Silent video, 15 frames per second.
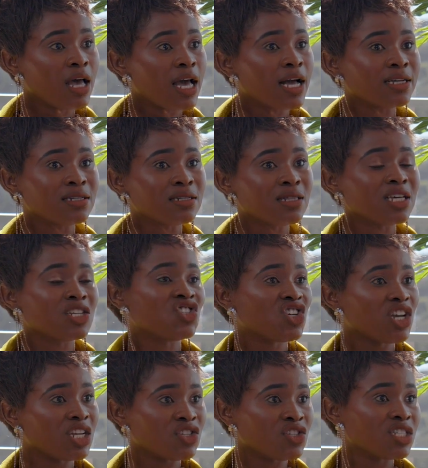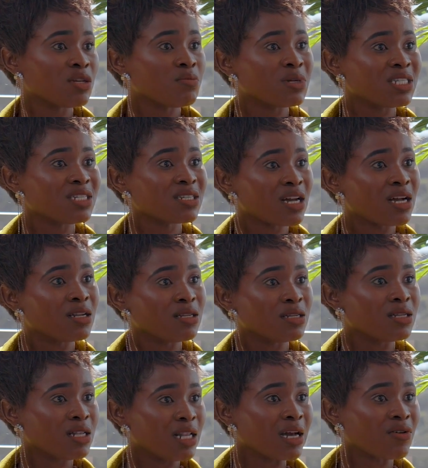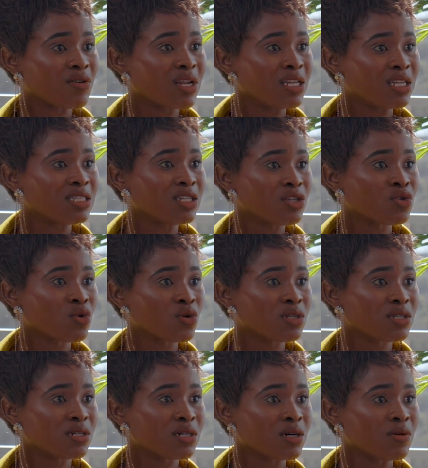and the change in the material, it did not